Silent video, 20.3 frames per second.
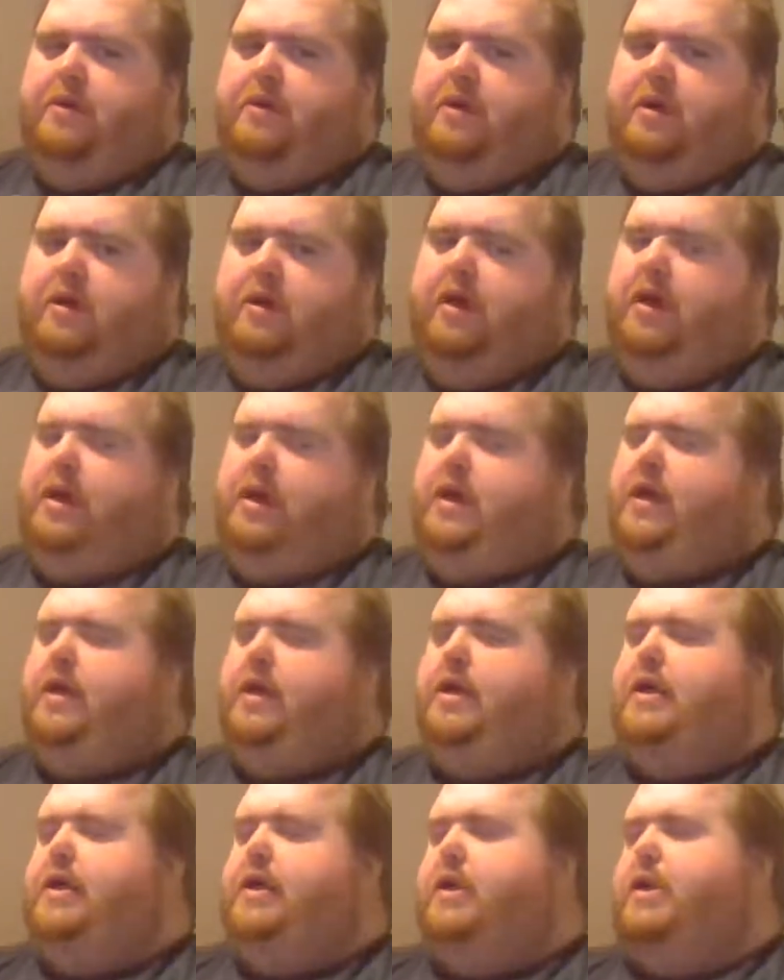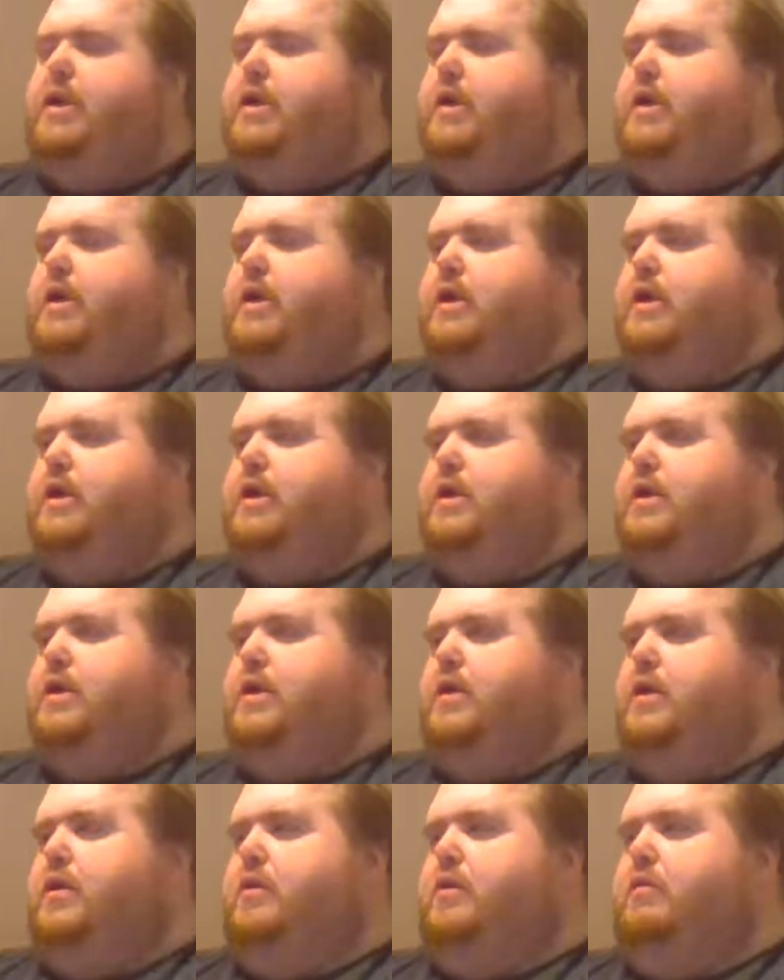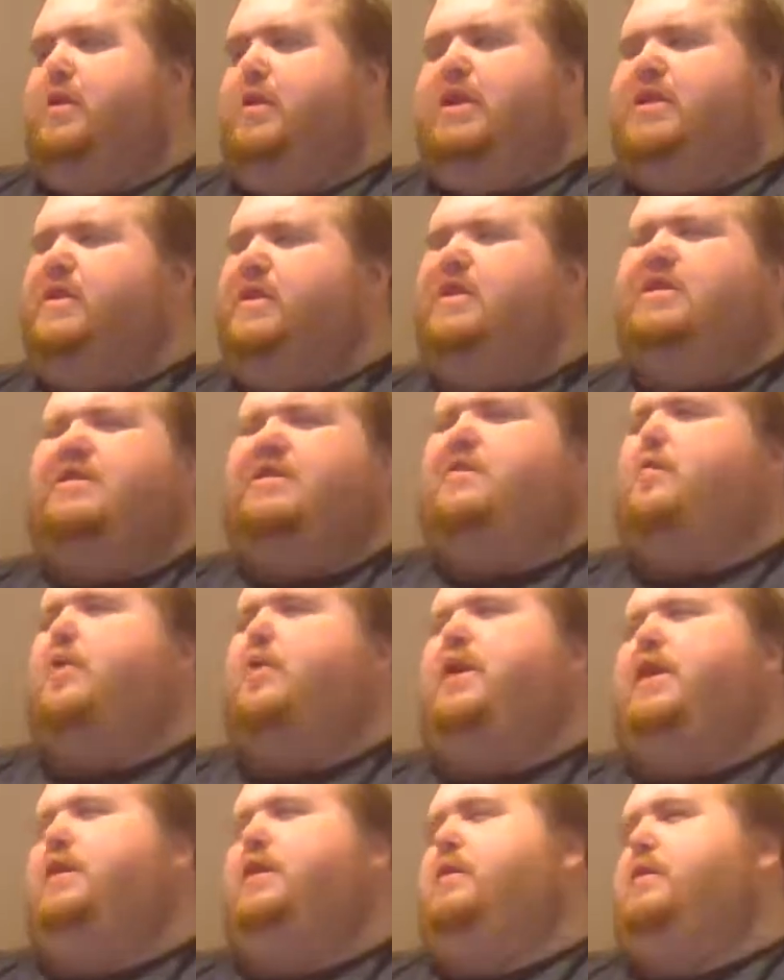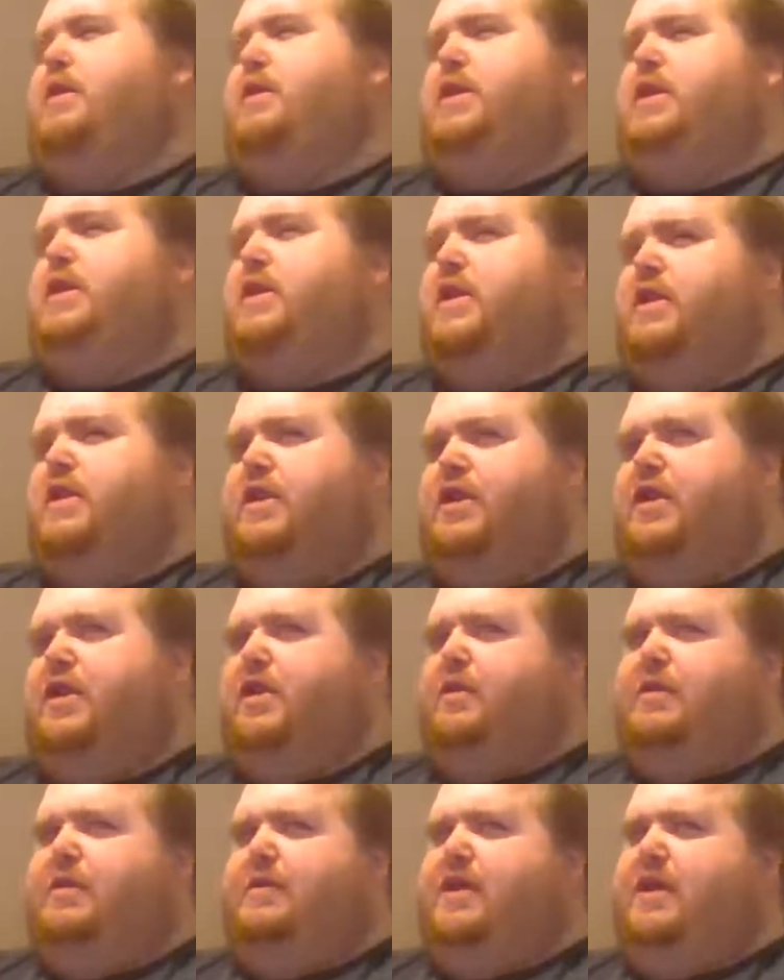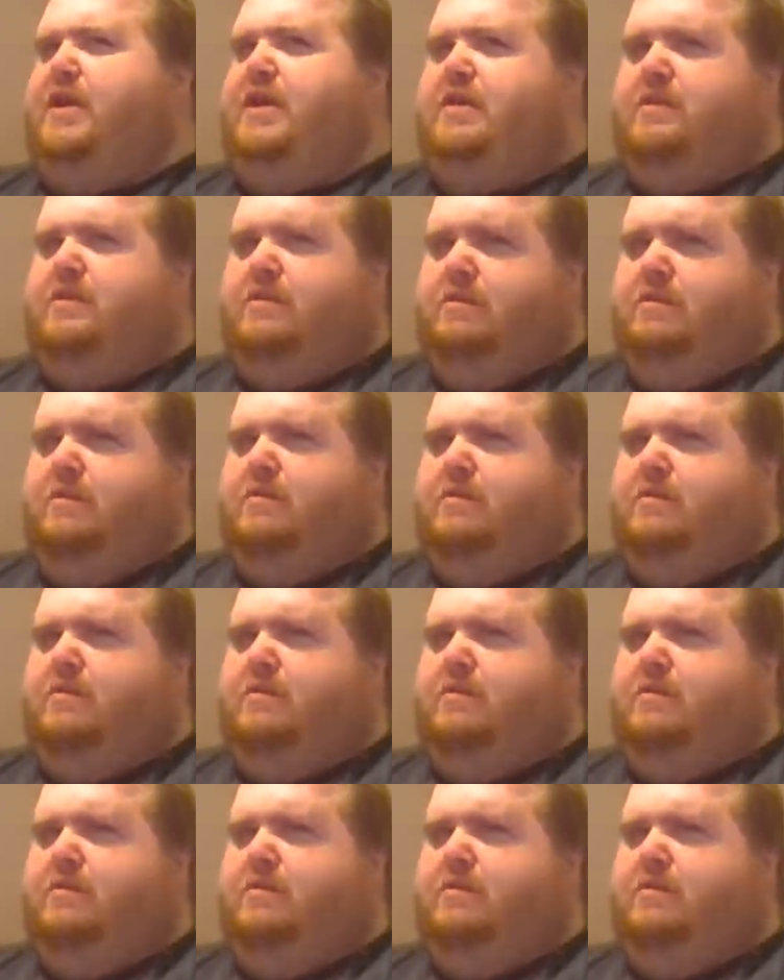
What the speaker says: Because it's just the way it looked. You know what I mean?